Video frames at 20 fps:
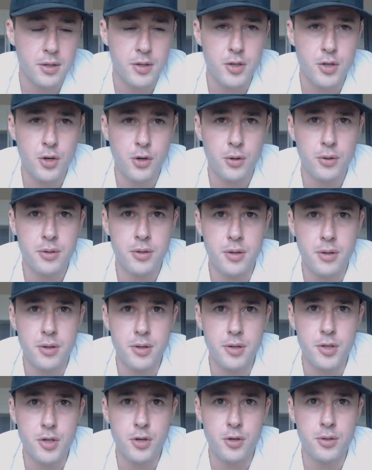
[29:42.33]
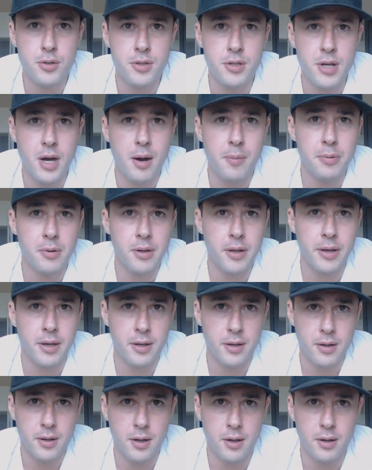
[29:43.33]
you're
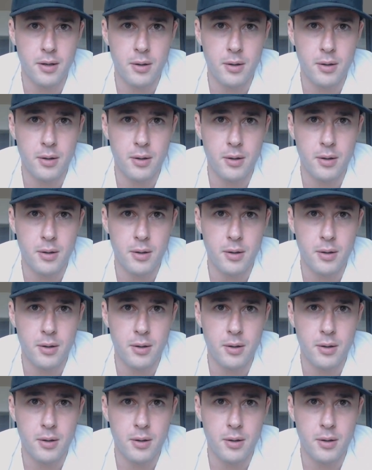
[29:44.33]
doubling